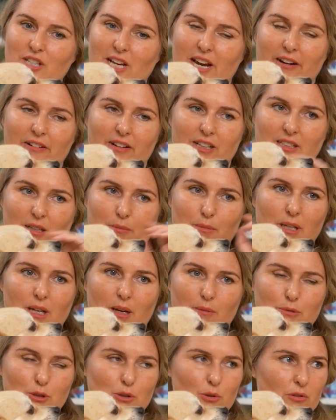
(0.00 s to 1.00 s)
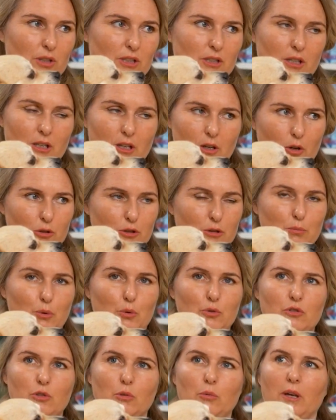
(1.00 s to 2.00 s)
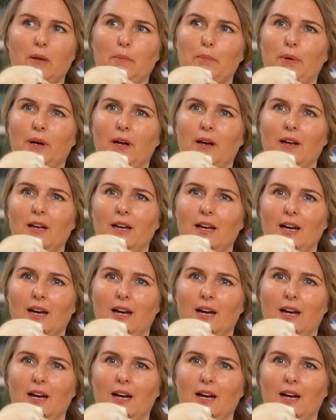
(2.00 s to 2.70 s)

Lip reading: sharing this, I mean, I'm sure there's lots more to it. But